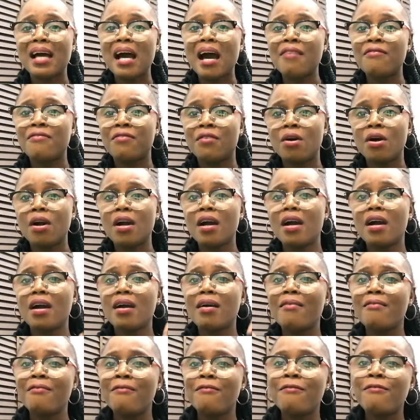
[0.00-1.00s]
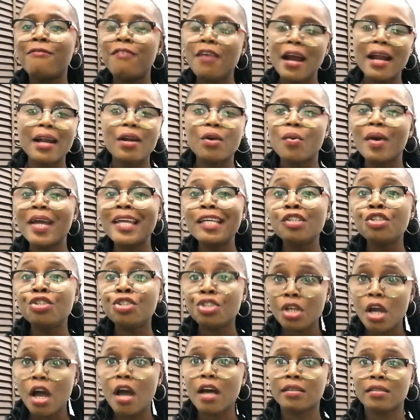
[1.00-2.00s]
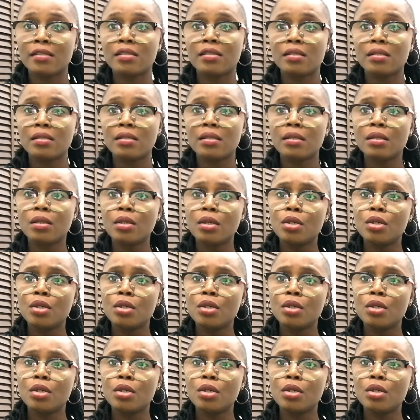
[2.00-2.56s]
Avok, far away in Jos.